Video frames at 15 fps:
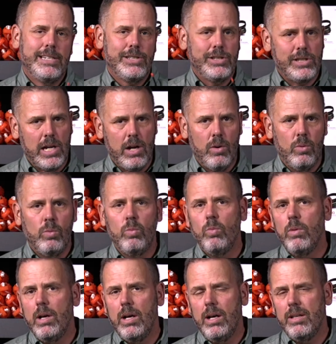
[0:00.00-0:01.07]
So
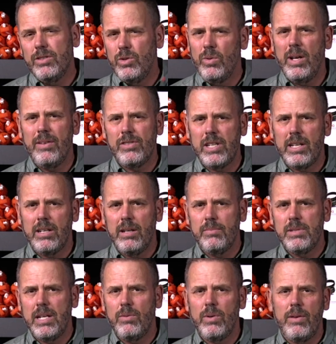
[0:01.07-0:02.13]
2.5-second
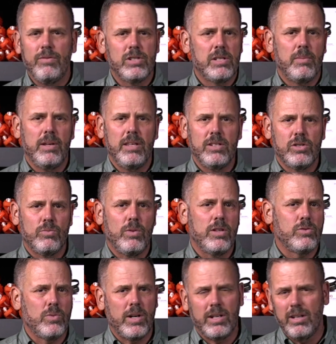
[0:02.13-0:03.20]
update rate for somebody
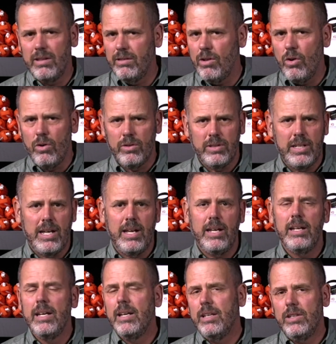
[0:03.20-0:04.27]
that's running a long day,